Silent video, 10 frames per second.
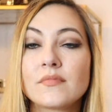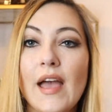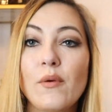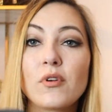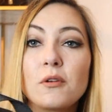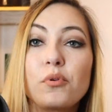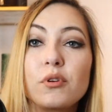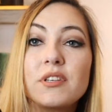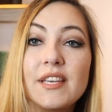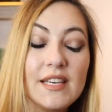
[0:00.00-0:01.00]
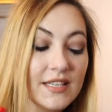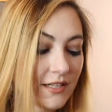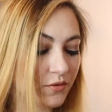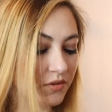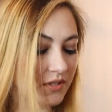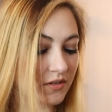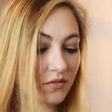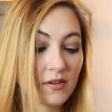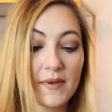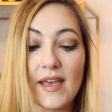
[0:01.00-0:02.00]
I wouldn't put keys loose into
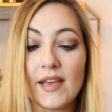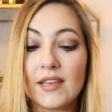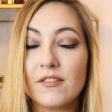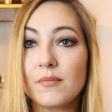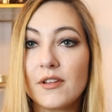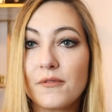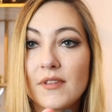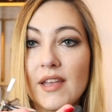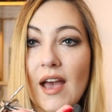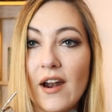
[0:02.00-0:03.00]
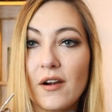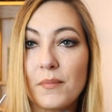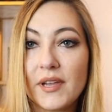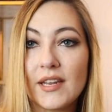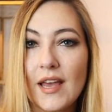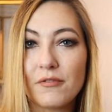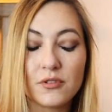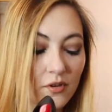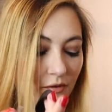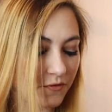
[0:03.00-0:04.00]
the bag, even if they are big enough to
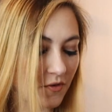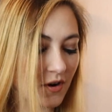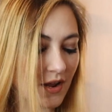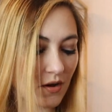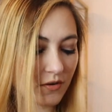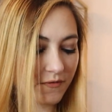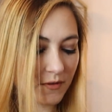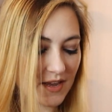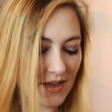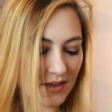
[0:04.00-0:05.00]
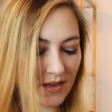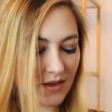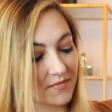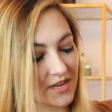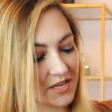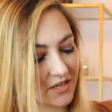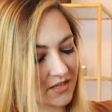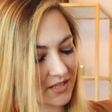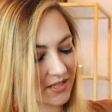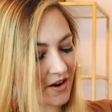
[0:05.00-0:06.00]
not fall out of the bag. They
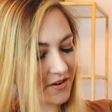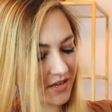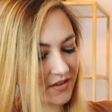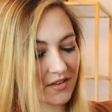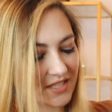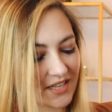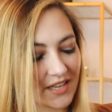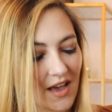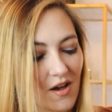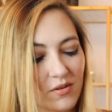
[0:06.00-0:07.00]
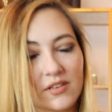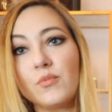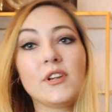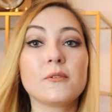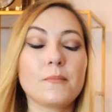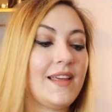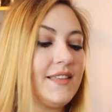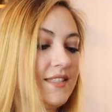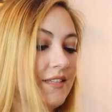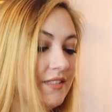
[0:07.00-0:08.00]
just start sticking out in weird
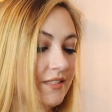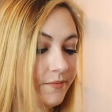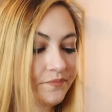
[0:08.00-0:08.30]
places.